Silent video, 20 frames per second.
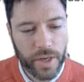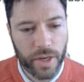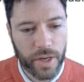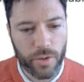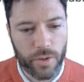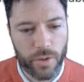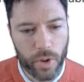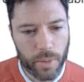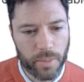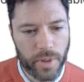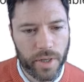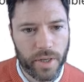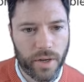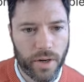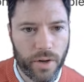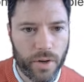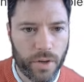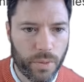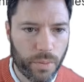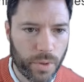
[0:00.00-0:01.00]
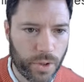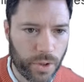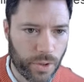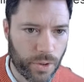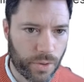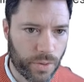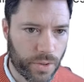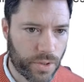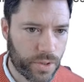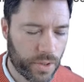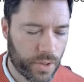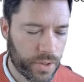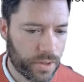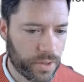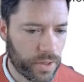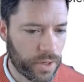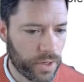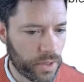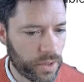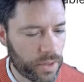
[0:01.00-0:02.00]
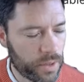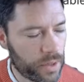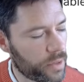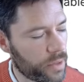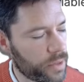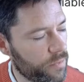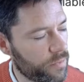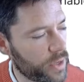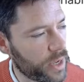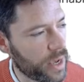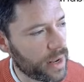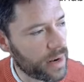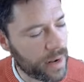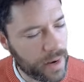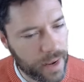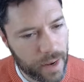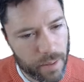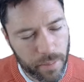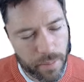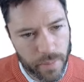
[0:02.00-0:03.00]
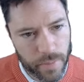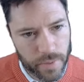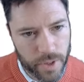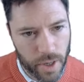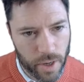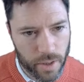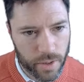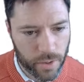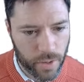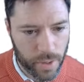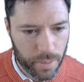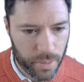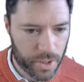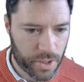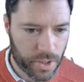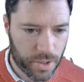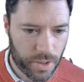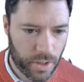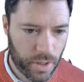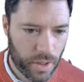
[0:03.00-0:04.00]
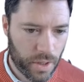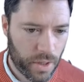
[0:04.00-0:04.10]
Now normally here you would use the VLLM Docker image,